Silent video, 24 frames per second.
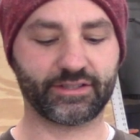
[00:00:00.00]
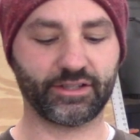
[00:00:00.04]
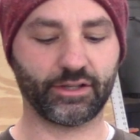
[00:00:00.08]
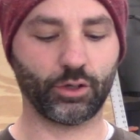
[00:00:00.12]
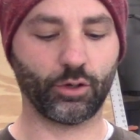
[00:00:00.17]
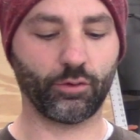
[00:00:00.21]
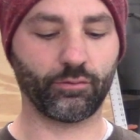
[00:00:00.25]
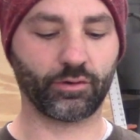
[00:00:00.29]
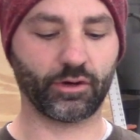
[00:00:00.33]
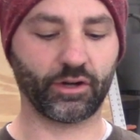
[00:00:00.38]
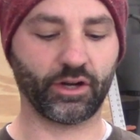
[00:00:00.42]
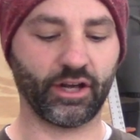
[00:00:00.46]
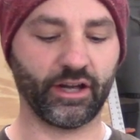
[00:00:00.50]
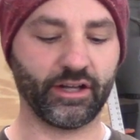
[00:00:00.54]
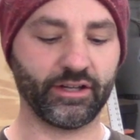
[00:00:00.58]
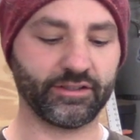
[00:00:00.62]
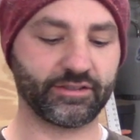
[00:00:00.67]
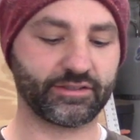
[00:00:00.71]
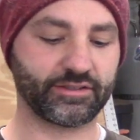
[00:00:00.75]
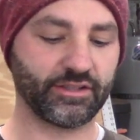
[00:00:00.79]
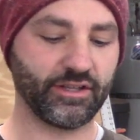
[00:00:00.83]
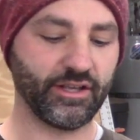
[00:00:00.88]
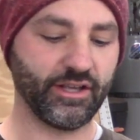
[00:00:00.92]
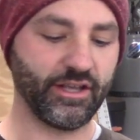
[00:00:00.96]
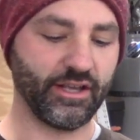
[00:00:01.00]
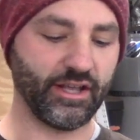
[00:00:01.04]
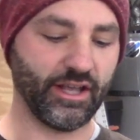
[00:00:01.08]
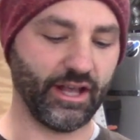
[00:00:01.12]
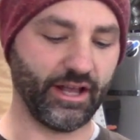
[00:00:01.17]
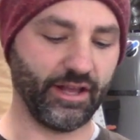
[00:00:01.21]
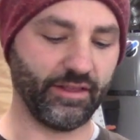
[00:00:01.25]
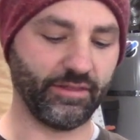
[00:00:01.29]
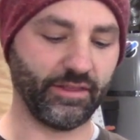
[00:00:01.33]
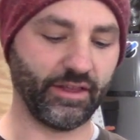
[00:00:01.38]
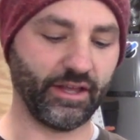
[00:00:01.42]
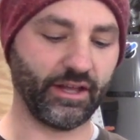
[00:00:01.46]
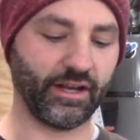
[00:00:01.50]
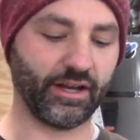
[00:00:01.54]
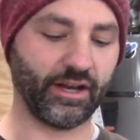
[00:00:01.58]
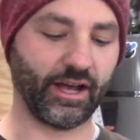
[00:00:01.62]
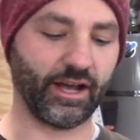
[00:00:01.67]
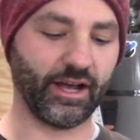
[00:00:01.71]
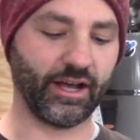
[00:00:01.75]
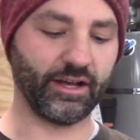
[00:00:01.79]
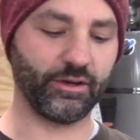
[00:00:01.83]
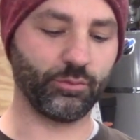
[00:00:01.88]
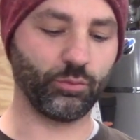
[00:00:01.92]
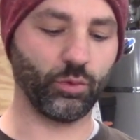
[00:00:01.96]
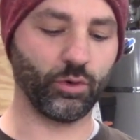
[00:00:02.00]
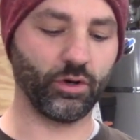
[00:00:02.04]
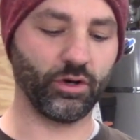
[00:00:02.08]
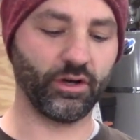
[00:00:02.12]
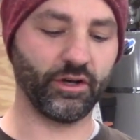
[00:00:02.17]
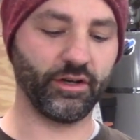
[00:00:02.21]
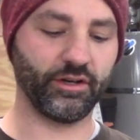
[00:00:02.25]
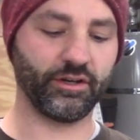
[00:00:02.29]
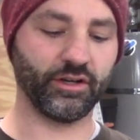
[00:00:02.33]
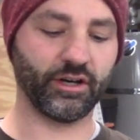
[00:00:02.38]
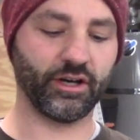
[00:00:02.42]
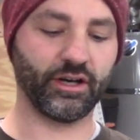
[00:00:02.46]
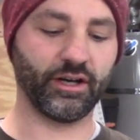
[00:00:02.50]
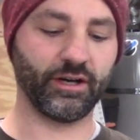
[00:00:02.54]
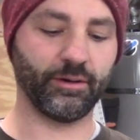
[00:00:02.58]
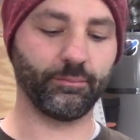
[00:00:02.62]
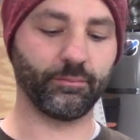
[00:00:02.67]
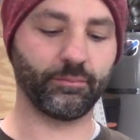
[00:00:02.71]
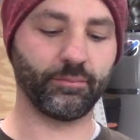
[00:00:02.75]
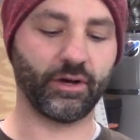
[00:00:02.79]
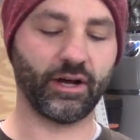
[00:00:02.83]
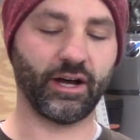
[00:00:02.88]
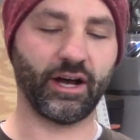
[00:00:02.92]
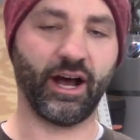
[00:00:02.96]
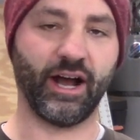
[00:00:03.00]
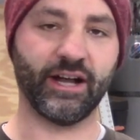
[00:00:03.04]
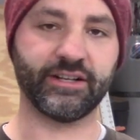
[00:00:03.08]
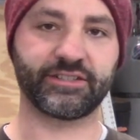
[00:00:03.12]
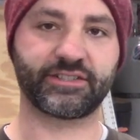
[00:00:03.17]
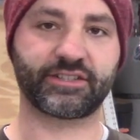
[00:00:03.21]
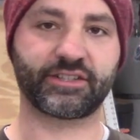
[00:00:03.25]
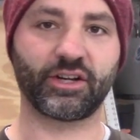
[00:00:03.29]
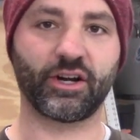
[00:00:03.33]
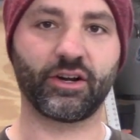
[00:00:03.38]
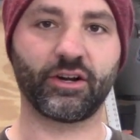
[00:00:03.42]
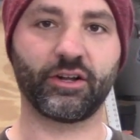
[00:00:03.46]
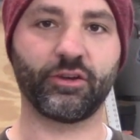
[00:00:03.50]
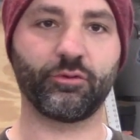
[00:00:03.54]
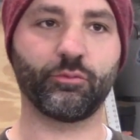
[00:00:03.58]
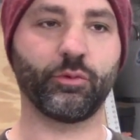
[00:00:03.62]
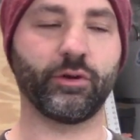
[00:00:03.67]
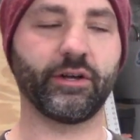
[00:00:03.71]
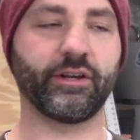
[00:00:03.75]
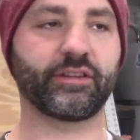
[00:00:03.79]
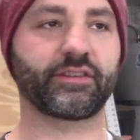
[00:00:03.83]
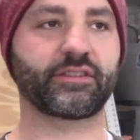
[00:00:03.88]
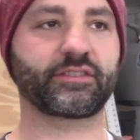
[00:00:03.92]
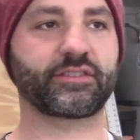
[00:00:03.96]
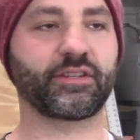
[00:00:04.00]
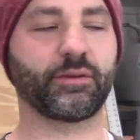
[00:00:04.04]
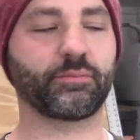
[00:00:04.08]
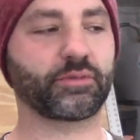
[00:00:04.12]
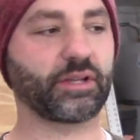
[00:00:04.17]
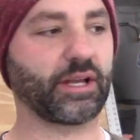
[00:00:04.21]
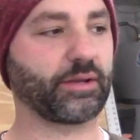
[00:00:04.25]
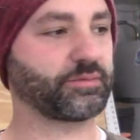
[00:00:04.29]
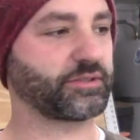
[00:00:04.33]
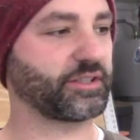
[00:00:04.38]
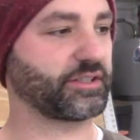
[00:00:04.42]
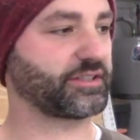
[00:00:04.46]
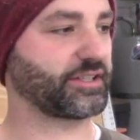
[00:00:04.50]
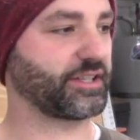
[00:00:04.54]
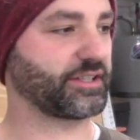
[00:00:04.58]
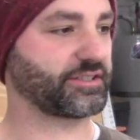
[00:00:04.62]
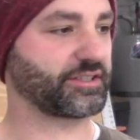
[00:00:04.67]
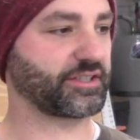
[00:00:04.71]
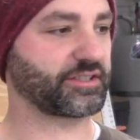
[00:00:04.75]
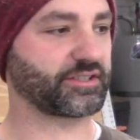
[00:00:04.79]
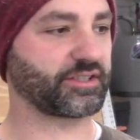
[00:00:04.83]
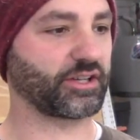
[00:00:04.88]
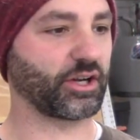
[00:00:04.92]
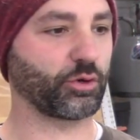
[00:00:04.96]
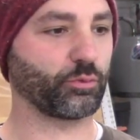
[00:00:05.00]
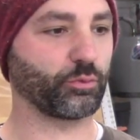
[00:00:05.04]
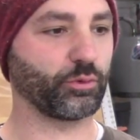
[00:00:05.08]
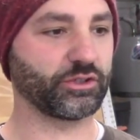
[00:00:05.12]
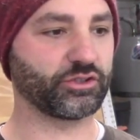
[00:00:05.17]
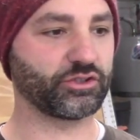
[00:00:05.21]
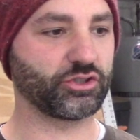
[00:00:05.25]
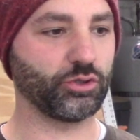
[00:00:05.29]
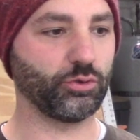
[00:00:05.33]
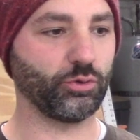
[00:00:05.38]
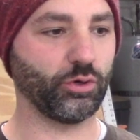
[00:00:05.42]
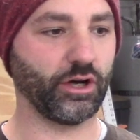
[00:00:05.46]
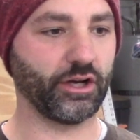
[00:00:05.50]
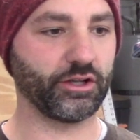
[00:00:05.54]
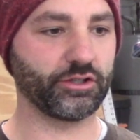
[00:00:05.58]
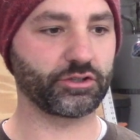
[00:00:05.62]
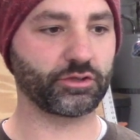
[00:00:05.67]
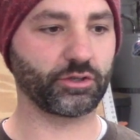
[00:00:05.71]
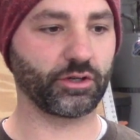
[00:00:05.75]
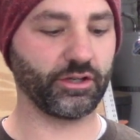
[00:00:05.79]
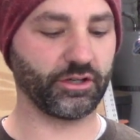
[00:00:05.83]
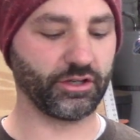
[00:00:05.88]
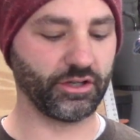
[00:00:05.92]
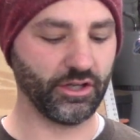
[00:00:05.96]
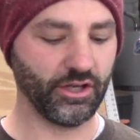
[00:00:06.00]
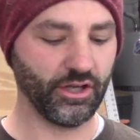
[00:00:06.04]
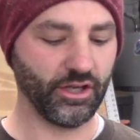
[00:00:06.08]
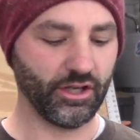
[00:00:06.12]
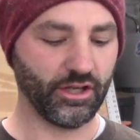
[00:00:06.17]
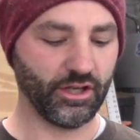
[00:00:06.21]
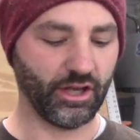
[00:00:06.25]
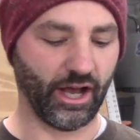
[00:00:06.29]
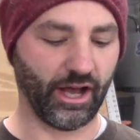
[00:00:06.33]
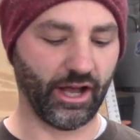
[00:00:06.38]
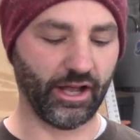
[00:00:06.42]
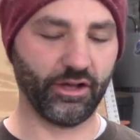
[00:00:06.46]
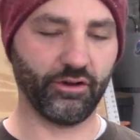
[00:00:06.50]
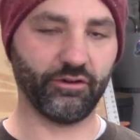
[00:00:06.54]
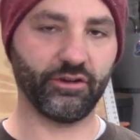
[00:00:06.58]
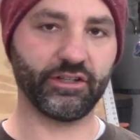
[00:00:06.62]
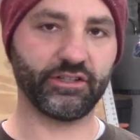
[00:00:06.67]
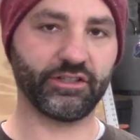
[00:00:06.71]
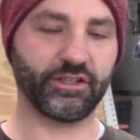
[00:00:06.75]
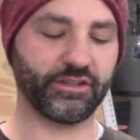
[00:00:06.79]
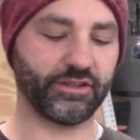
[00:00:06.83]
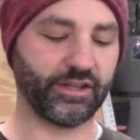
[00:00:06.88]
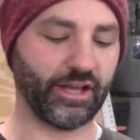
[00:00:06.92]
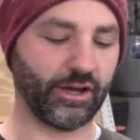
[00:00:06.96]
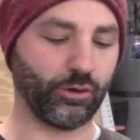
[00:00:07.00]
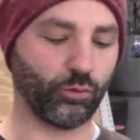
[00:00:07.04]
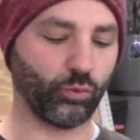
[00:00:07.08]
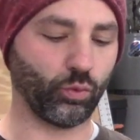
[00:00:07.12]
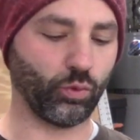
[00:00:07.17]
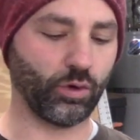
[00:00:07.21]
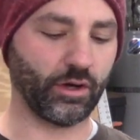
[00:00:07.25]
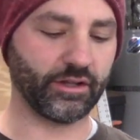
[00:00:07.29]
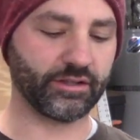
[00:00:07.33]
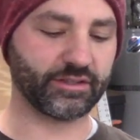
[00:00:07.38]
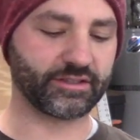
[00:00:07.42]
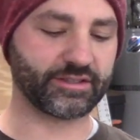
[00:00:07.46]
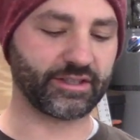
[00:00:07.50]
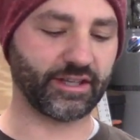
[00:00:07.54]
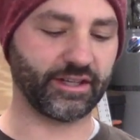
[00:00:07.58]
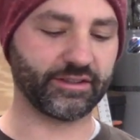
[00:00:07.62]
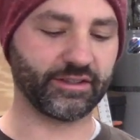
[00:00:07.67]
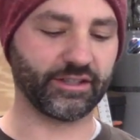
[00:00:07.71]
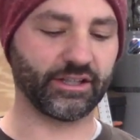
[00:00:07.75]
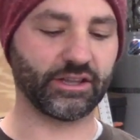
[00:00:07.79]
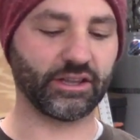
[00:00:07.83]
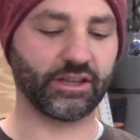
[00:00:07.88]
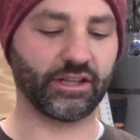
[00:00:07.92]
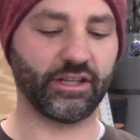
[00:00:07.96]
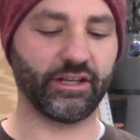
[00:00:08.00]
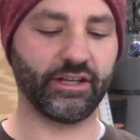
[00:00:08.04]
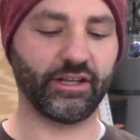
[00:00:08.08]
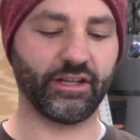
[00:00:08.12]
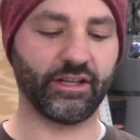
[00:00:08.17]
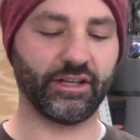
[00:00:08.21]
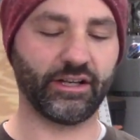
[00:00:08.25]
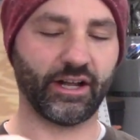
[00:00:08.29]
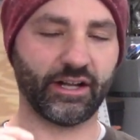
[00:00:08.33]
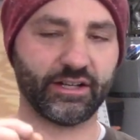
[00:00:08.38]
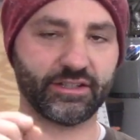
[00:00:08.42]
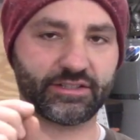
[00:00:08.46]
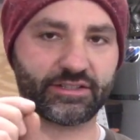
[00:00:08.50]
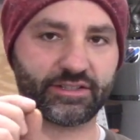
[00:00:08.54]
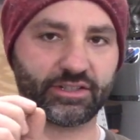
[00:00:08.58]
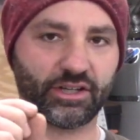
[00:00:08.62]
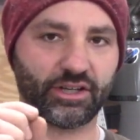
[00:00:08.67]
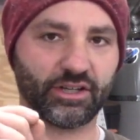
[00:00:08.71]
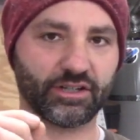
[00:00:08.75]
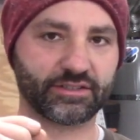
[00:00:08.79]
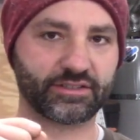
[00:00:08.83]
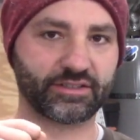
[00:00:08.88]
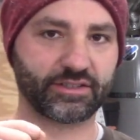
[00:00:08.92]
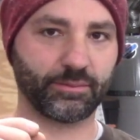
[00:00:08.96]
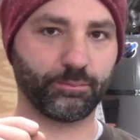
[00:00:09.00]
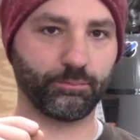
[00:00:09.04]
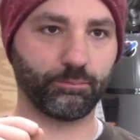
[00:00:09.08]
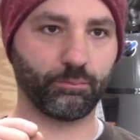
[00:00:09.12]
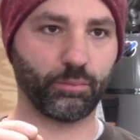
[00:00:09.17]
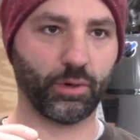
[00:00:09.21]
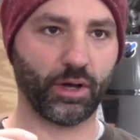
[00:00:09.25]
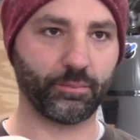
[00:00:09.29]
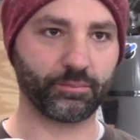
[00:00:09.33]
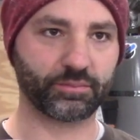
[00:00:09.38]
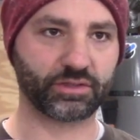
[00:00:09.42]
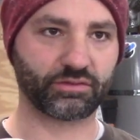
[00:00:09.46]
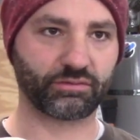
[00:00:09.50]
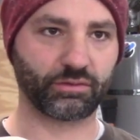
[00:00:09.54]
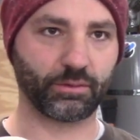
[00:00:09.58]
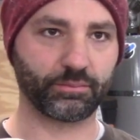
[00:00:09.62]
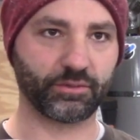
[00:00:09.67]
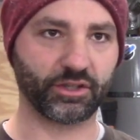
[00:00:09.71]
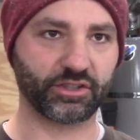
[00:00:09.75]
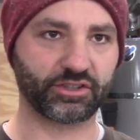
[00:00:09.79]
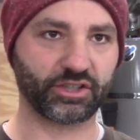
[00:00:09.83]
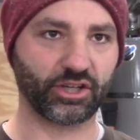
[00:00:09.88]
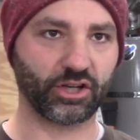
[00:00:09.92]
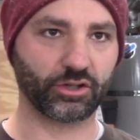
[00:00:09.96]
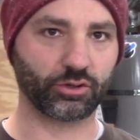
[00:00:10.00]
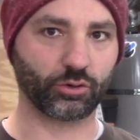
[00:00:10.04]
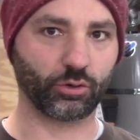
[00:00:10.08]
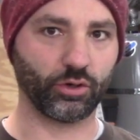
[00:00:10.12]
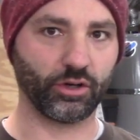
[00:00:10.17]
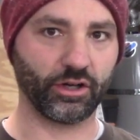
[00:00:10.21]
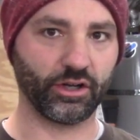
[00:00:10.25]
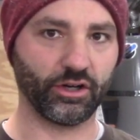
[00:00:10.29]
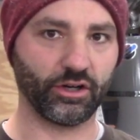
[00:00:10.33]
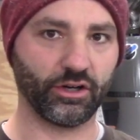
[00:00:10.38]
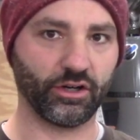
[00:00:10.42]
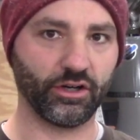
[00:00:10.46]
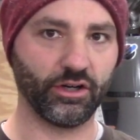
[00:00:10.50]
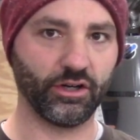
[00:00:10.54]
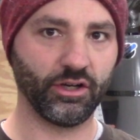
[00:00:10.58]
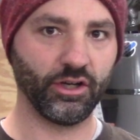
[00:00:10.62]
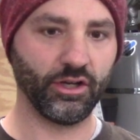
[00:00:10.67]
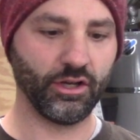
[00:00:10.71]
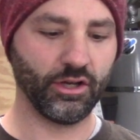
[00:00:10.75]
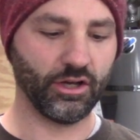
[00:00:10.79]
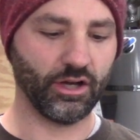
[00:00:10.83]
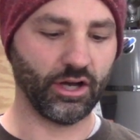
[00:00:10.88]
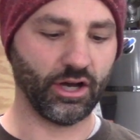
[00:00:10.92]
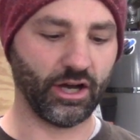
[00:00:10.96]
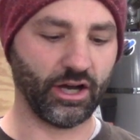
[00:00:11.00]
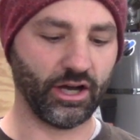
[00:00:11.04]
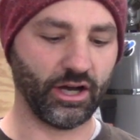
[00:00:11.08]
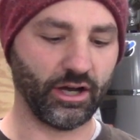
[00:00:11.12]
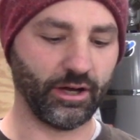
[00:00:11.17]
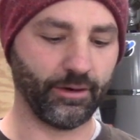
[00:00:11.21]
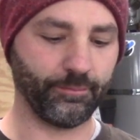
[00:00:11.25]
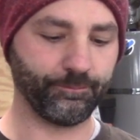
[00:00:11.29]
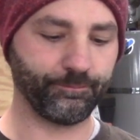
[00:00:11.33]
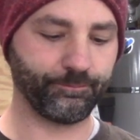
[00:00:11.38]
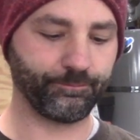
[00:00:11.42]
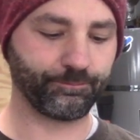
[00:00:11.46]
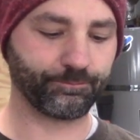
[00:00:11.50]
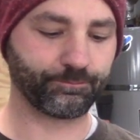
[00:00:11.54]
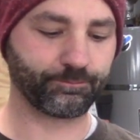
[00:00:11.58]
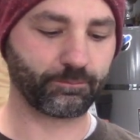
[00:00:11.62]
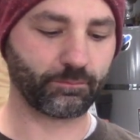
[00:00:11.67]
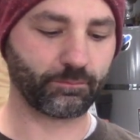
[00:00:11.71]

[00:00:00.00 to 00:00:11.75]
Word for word: sit overnight. And then I would, um, I started with, sometimes it says to start with 200. I only did that once on the lid. I saw some bumps from the tung oil um,